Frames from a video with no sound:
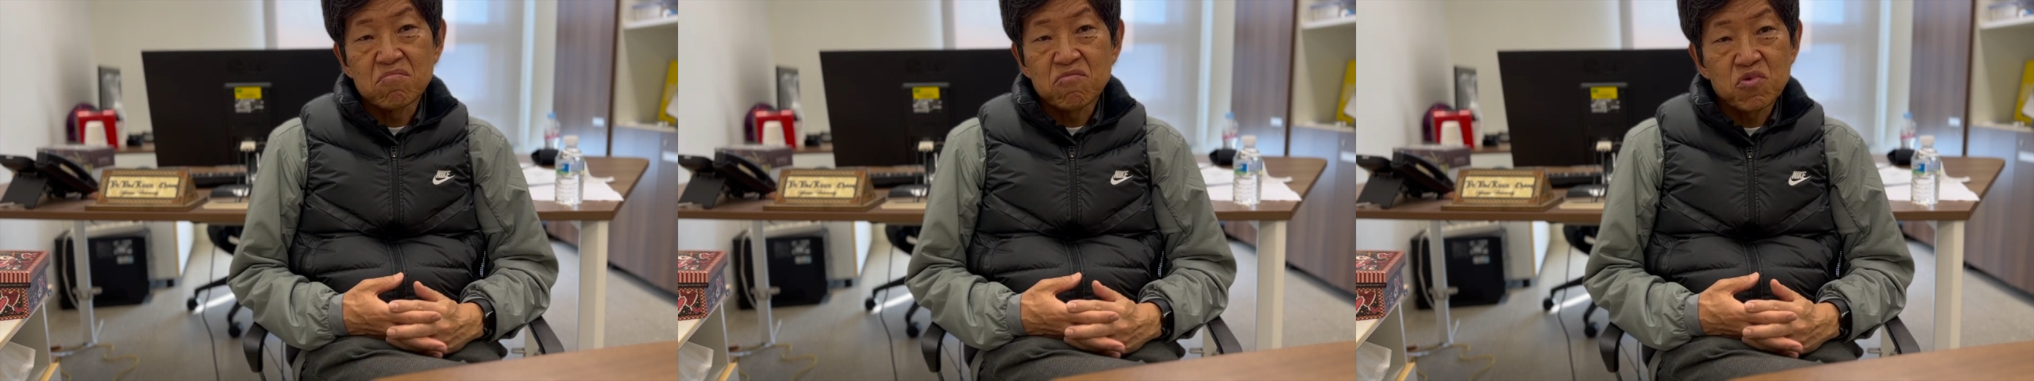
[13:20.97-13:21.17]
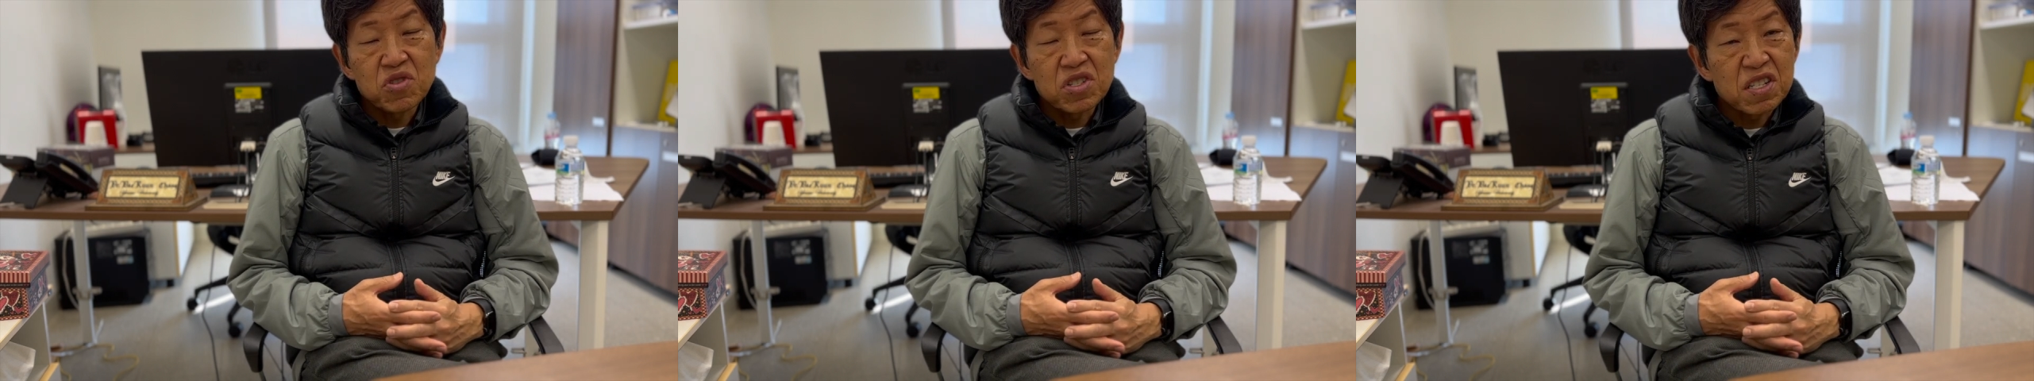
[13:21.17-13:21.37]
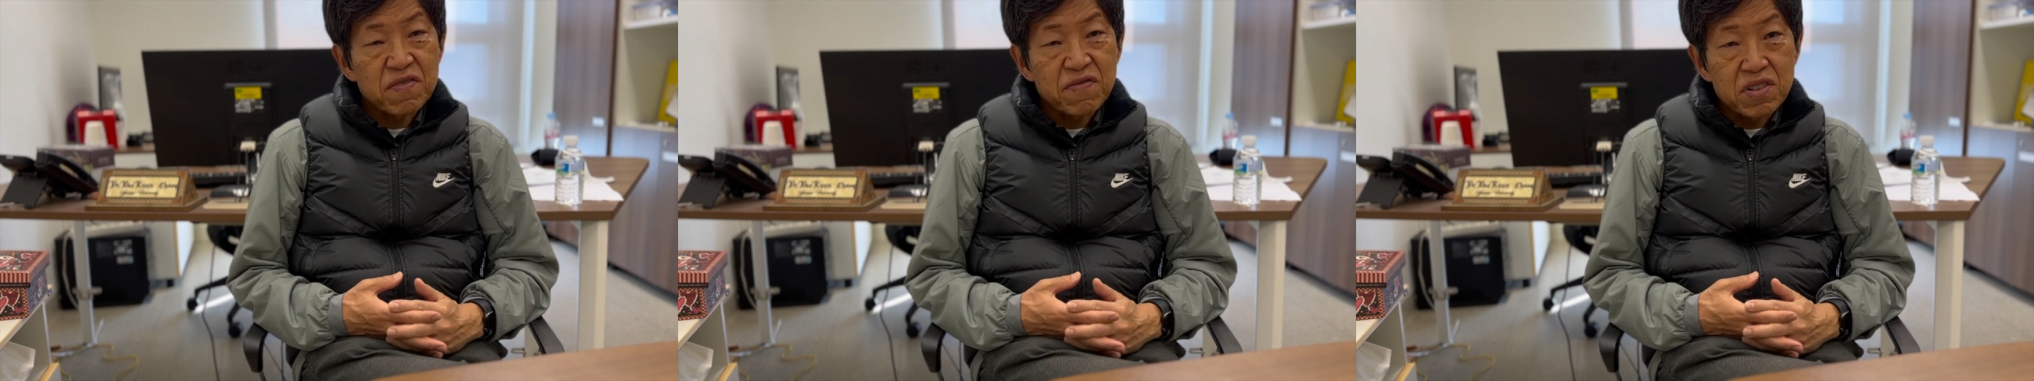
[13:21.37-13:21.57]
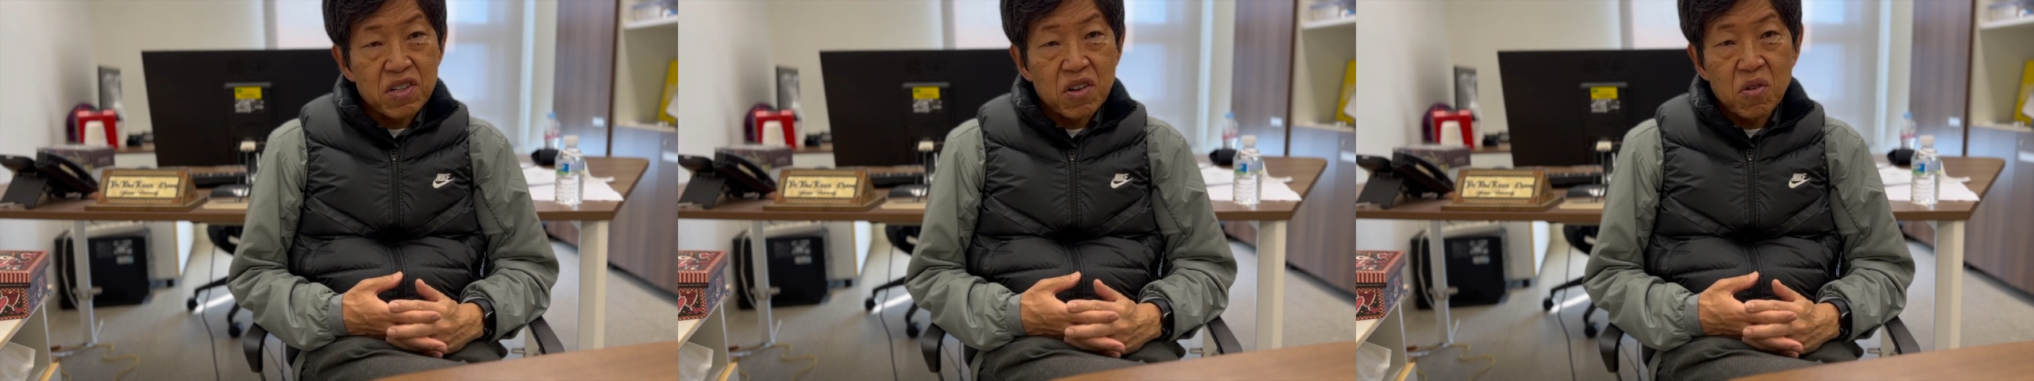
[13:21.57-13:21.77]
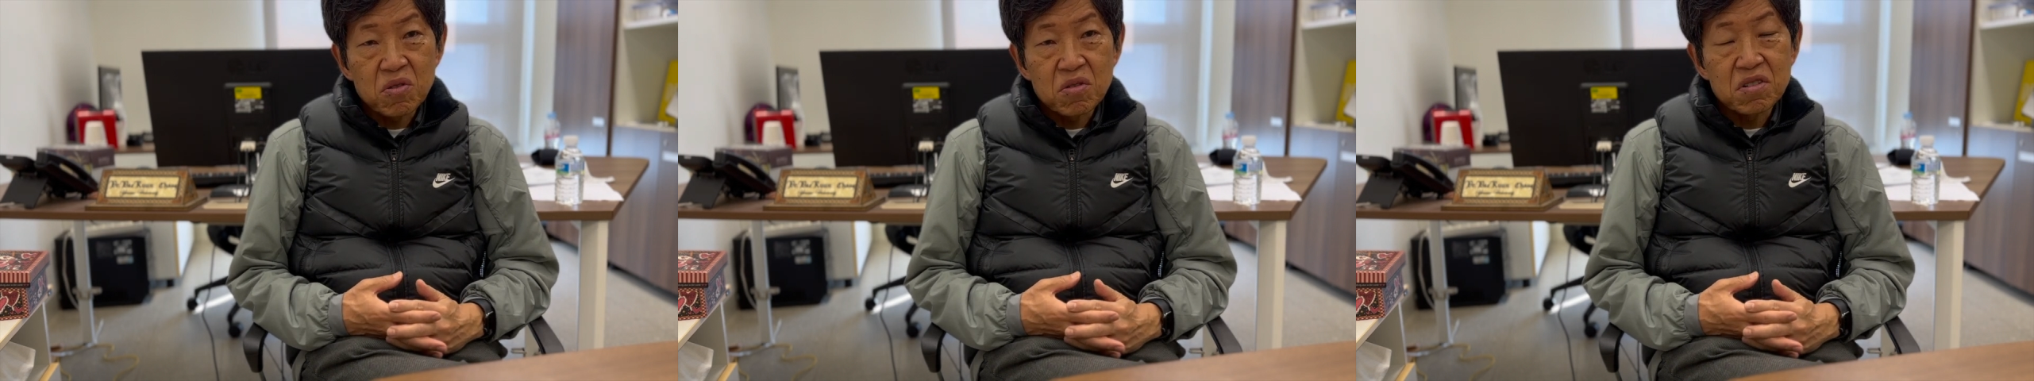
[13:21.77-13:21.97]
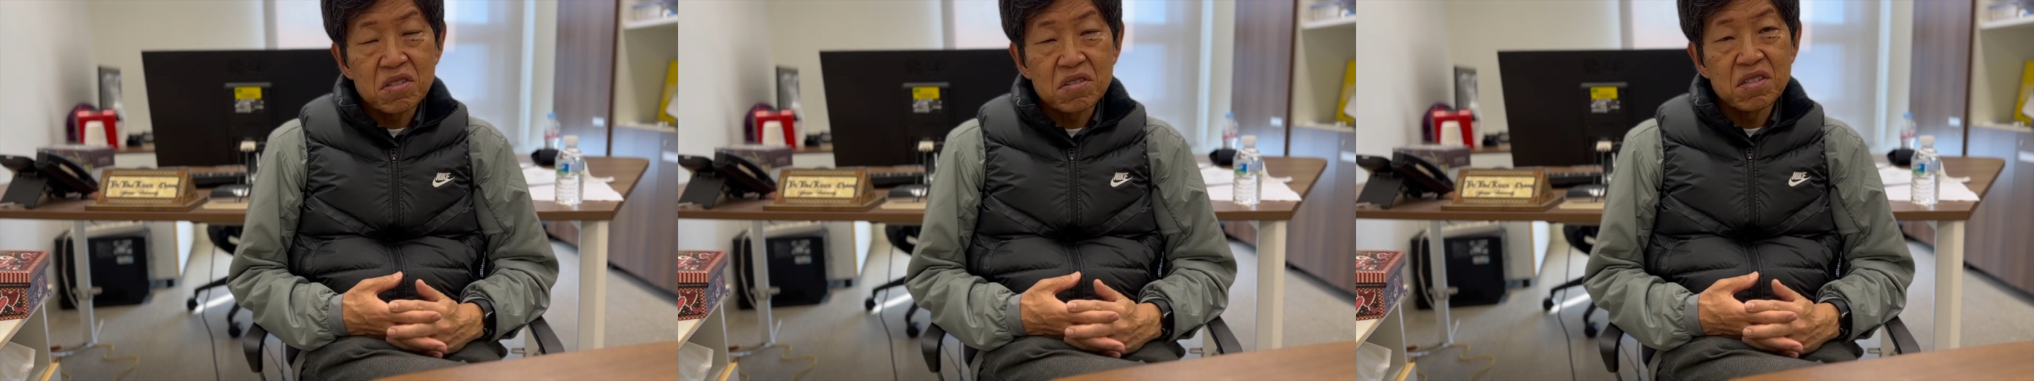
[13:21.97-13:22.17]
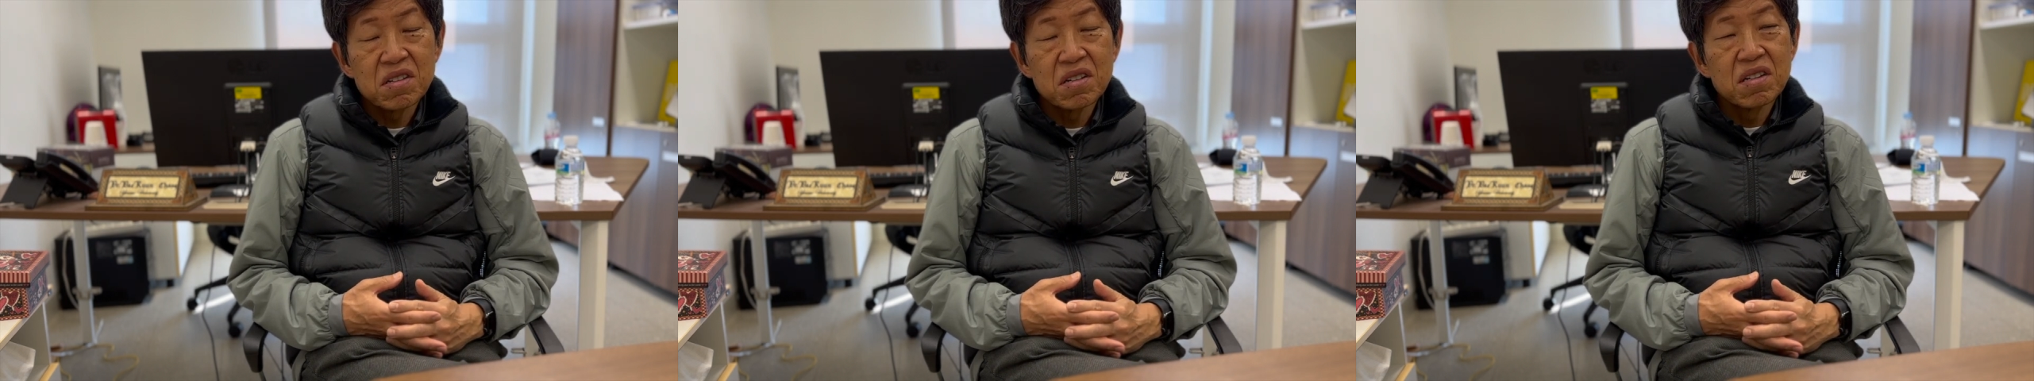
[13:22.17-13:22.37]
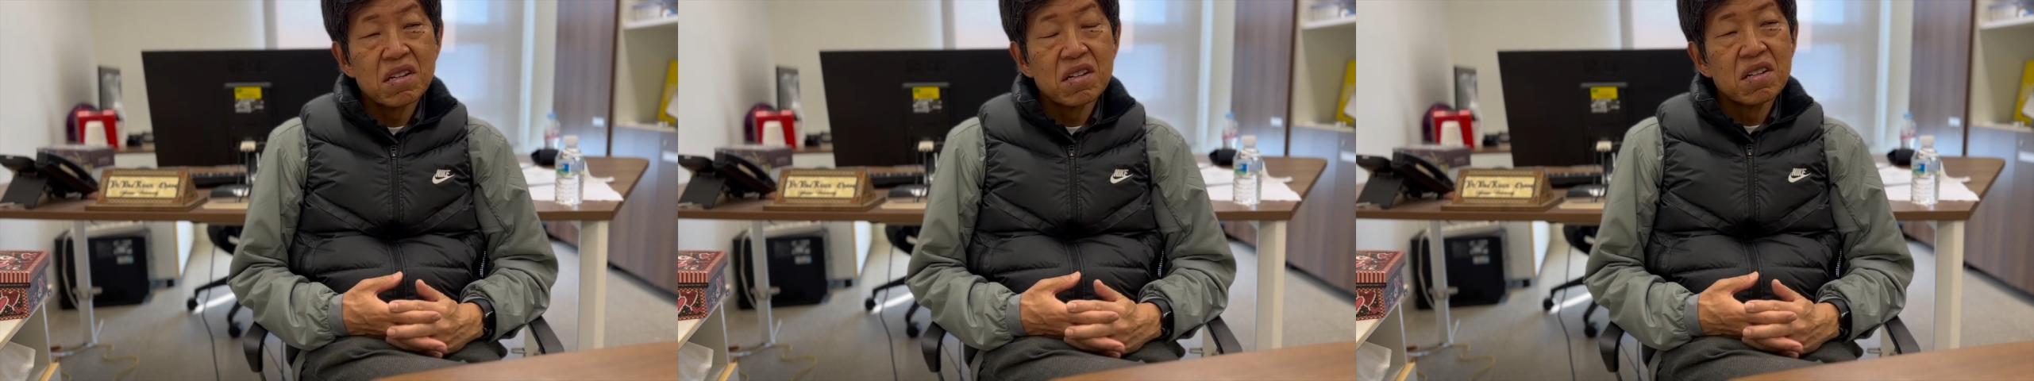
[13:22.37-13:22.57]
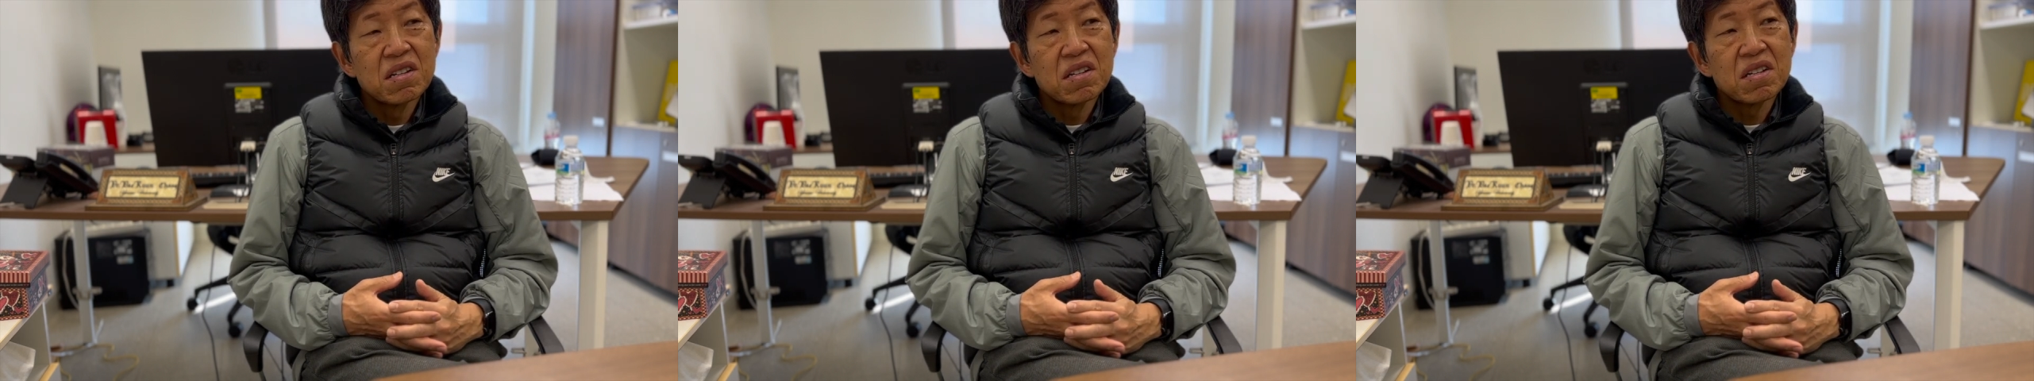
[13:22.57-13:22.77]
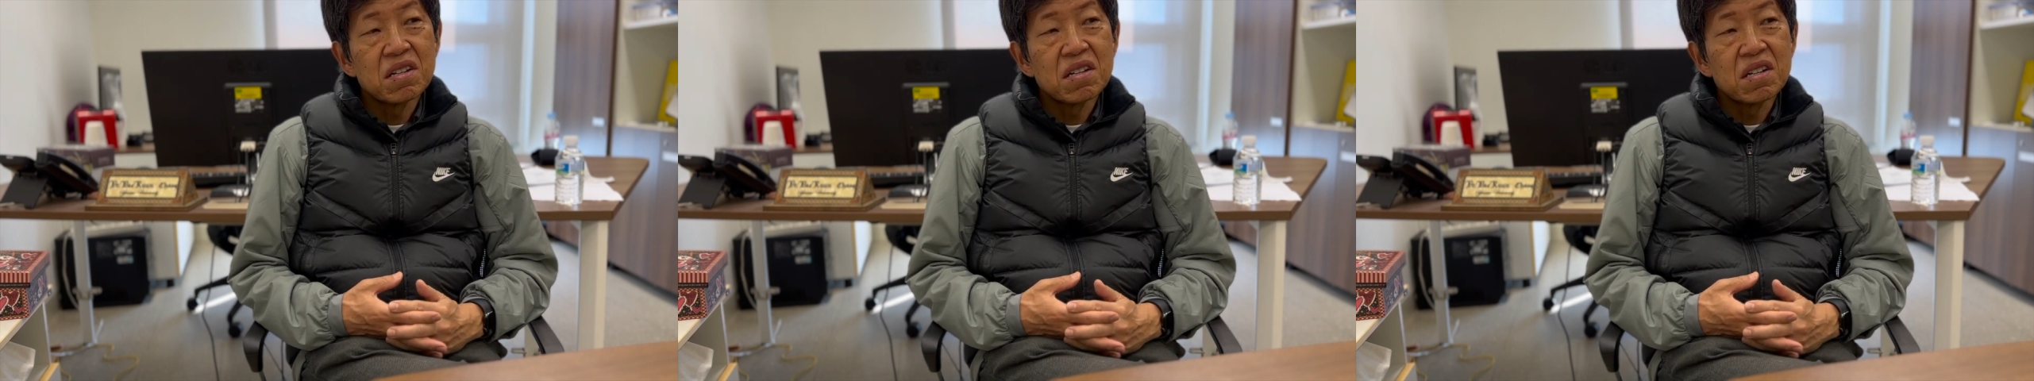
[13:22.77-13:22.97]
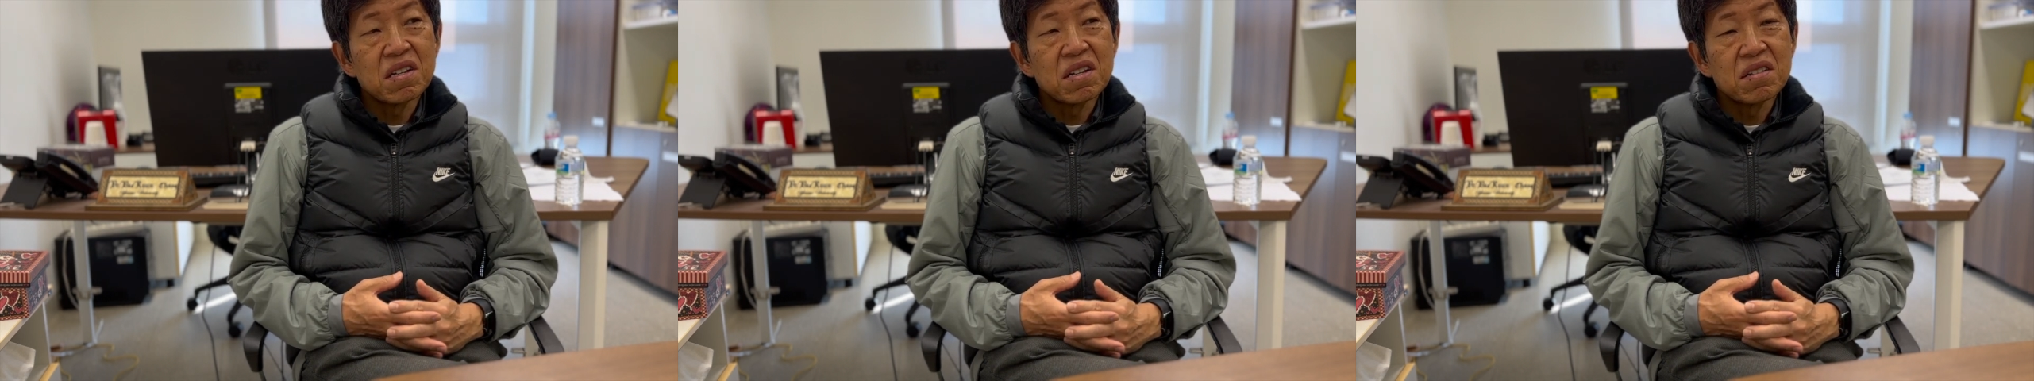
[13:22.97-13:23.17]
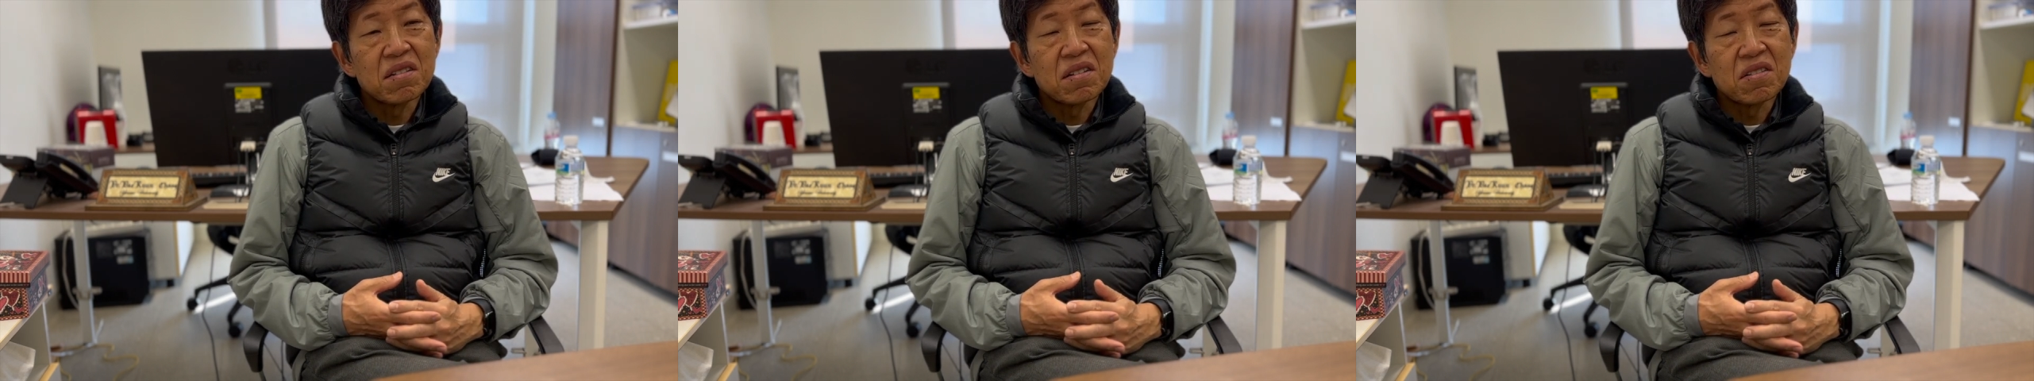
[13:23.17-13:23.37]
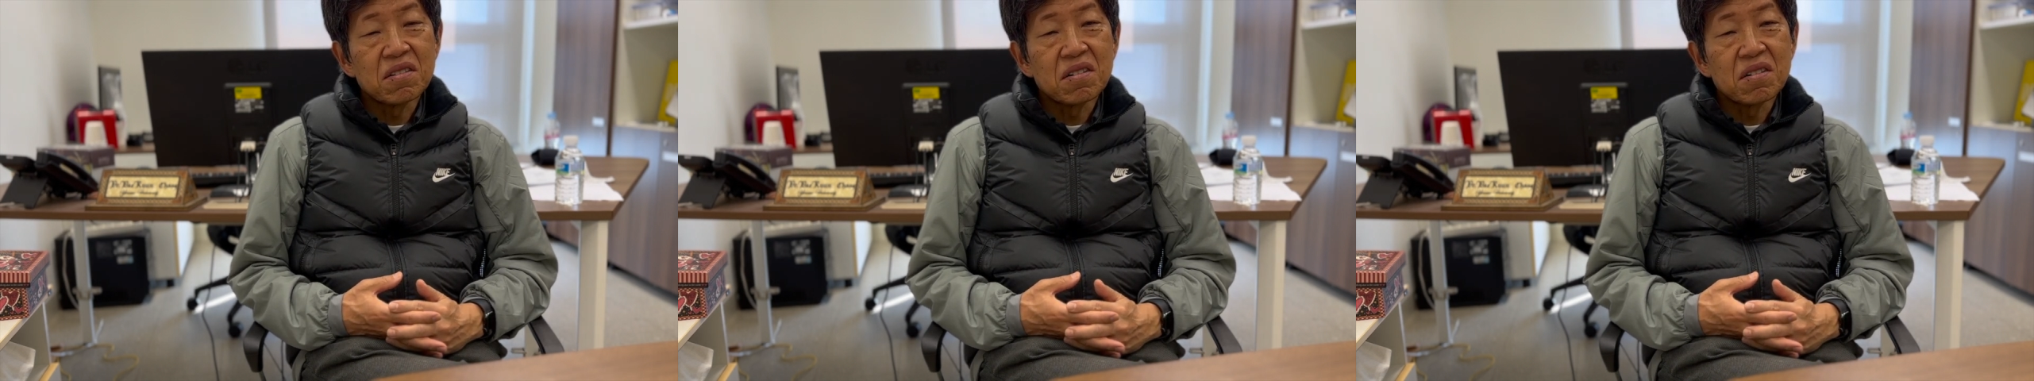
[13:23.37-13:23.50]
Christopher Nolan, and